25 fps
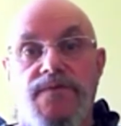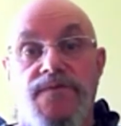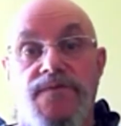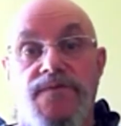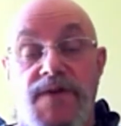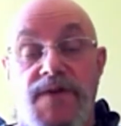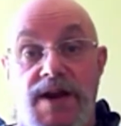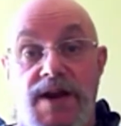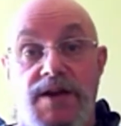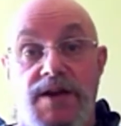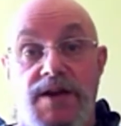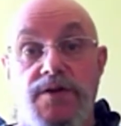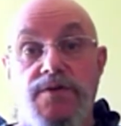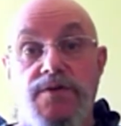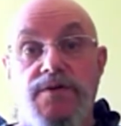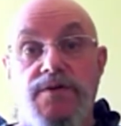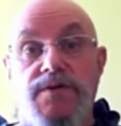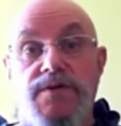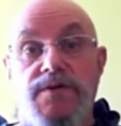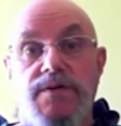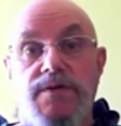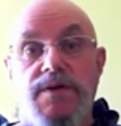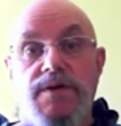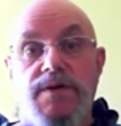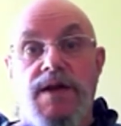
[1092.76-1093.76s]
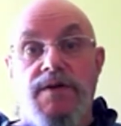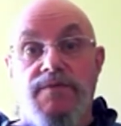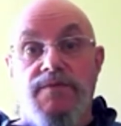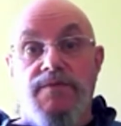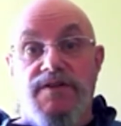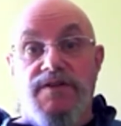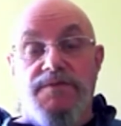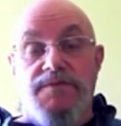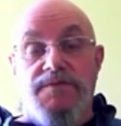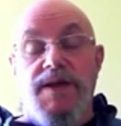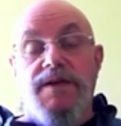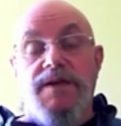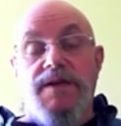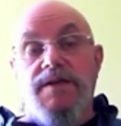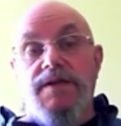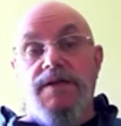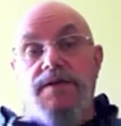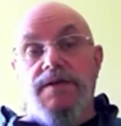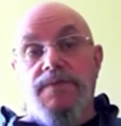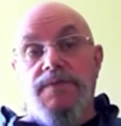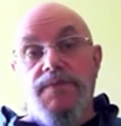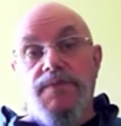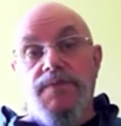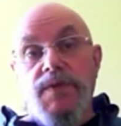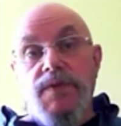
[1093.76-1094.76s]
valued and respected.
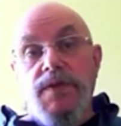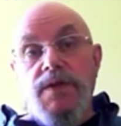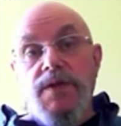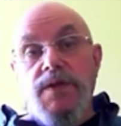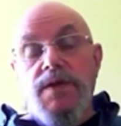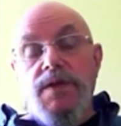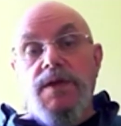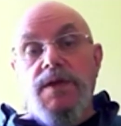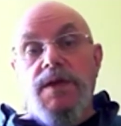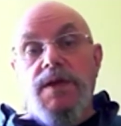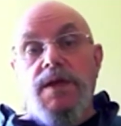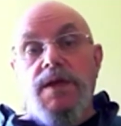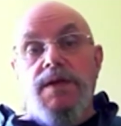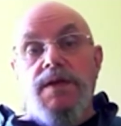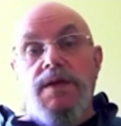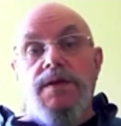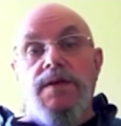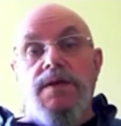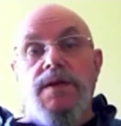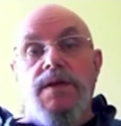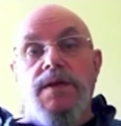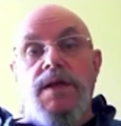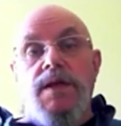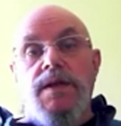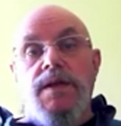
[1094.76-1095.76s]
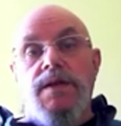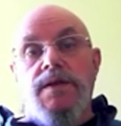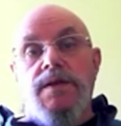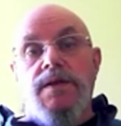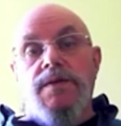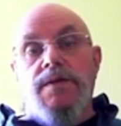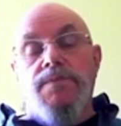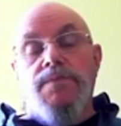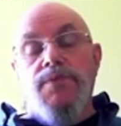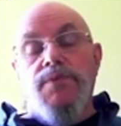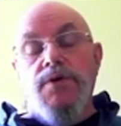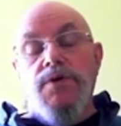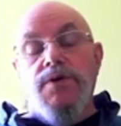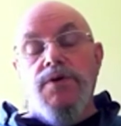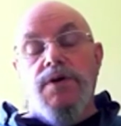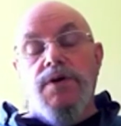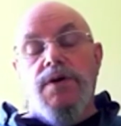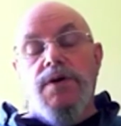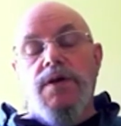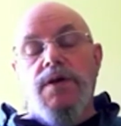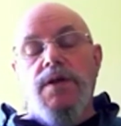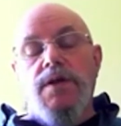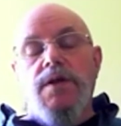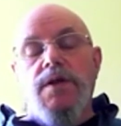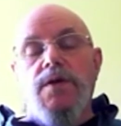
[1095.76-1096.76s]
In the book,
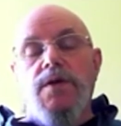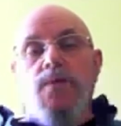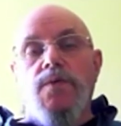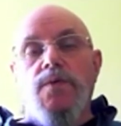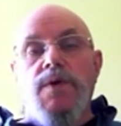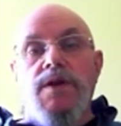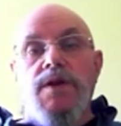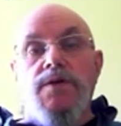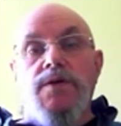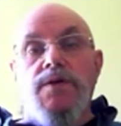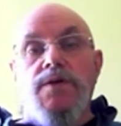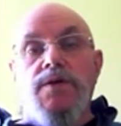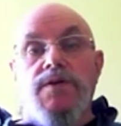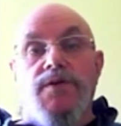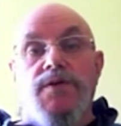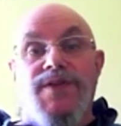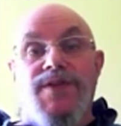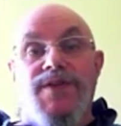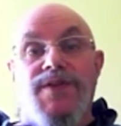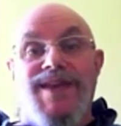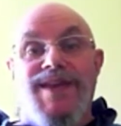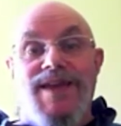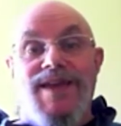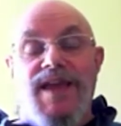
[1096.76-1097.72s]
we look at the